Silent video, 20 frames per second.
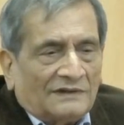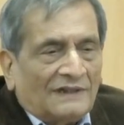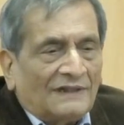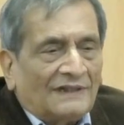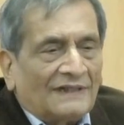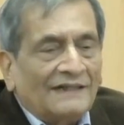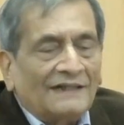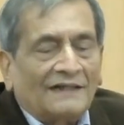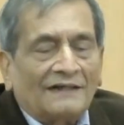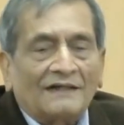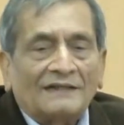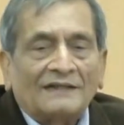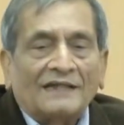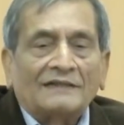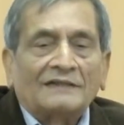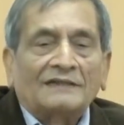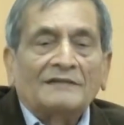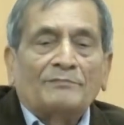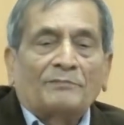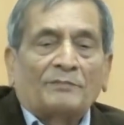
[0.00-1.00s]
declared
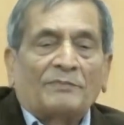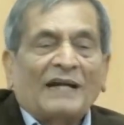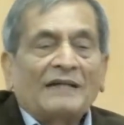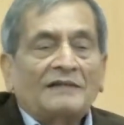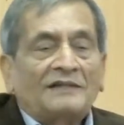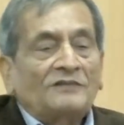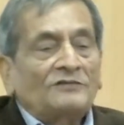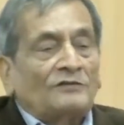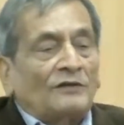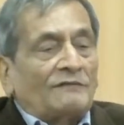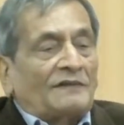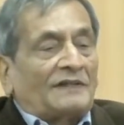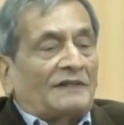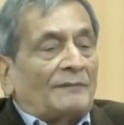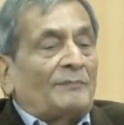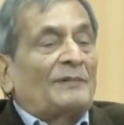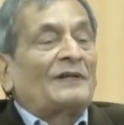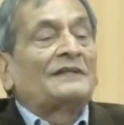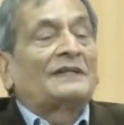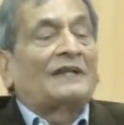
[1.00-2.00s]
that the practice of
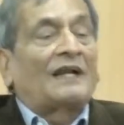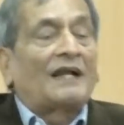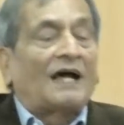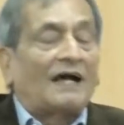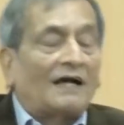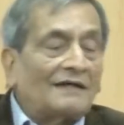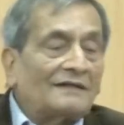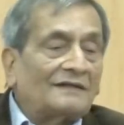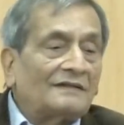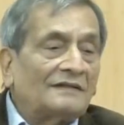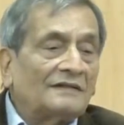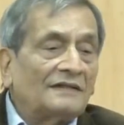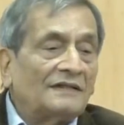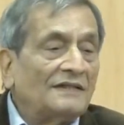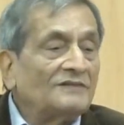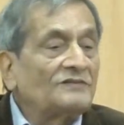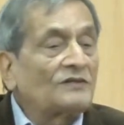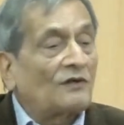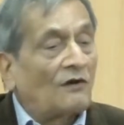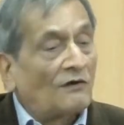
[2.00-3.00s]
Triple Talaq
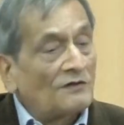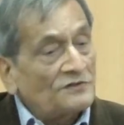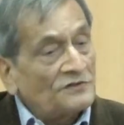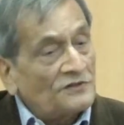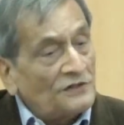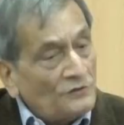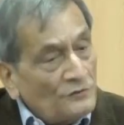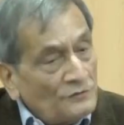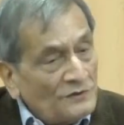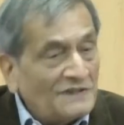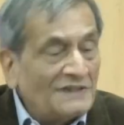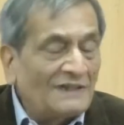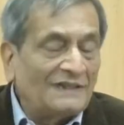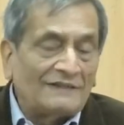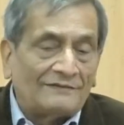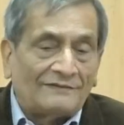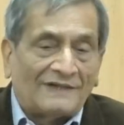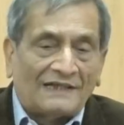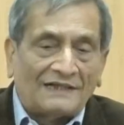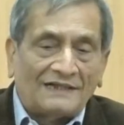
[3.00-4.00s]
is
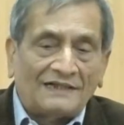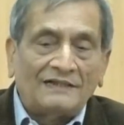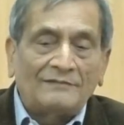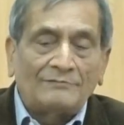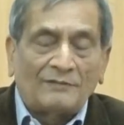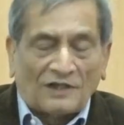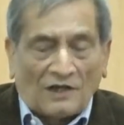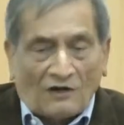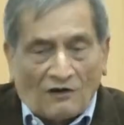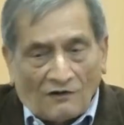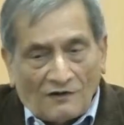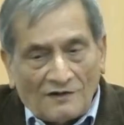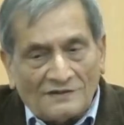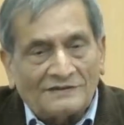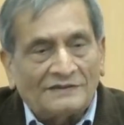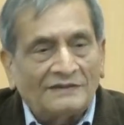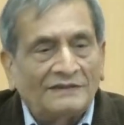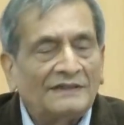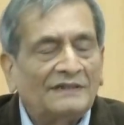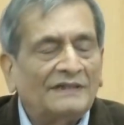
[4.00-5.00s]
constitutionally valid
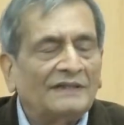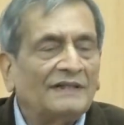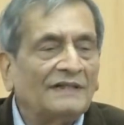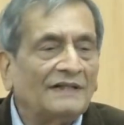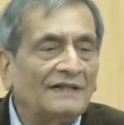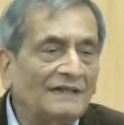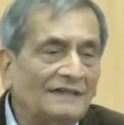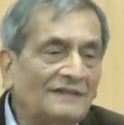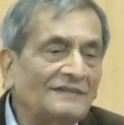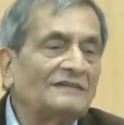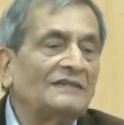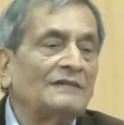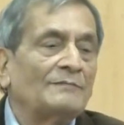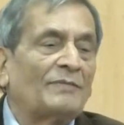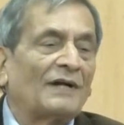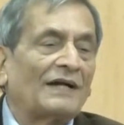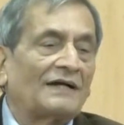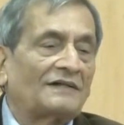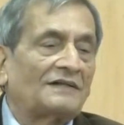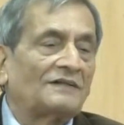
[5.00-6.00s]
because it is
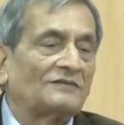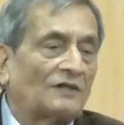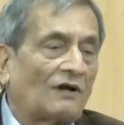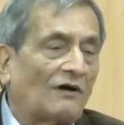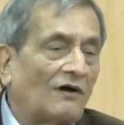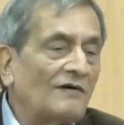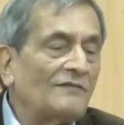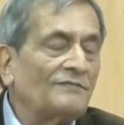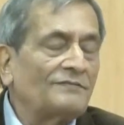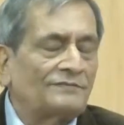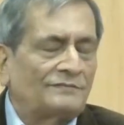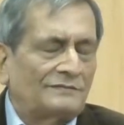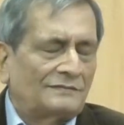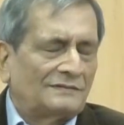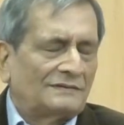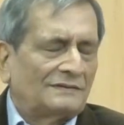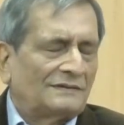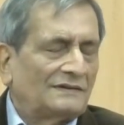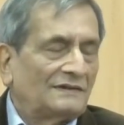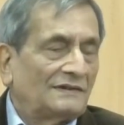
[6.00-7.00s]
the practice of
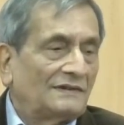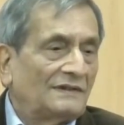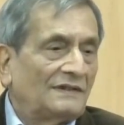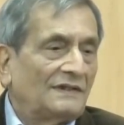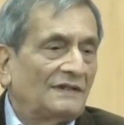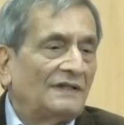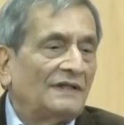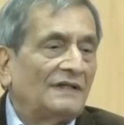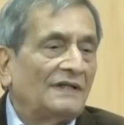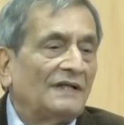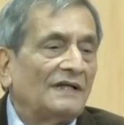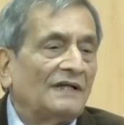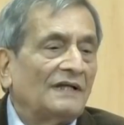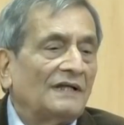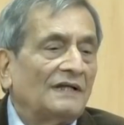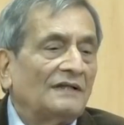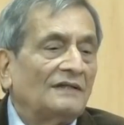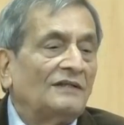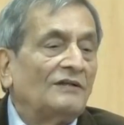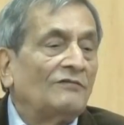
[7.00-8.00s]

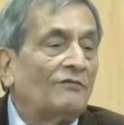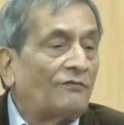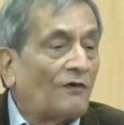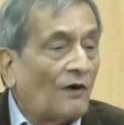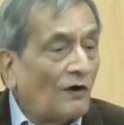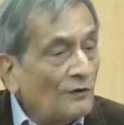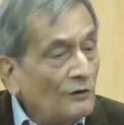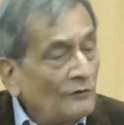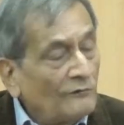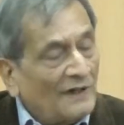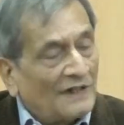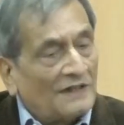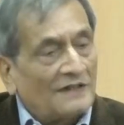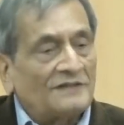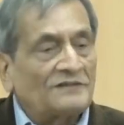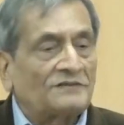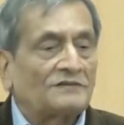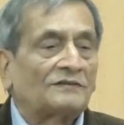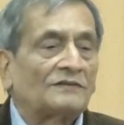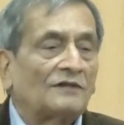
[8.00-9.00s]
the
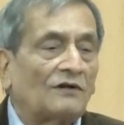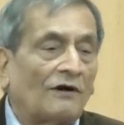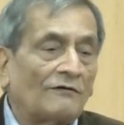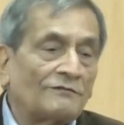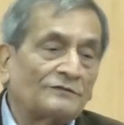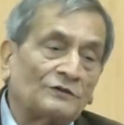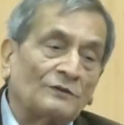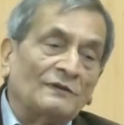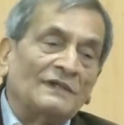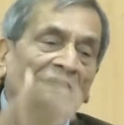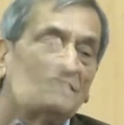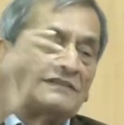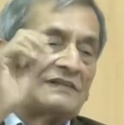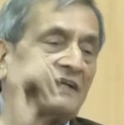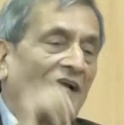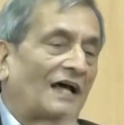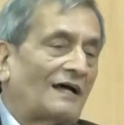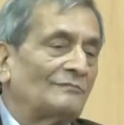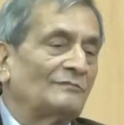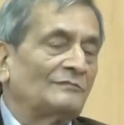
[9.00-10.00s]
followers of Sunni
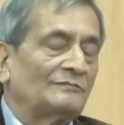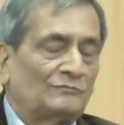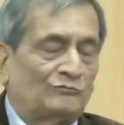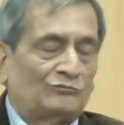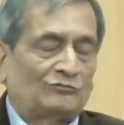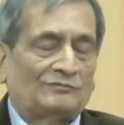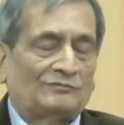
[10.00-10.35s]
Islam.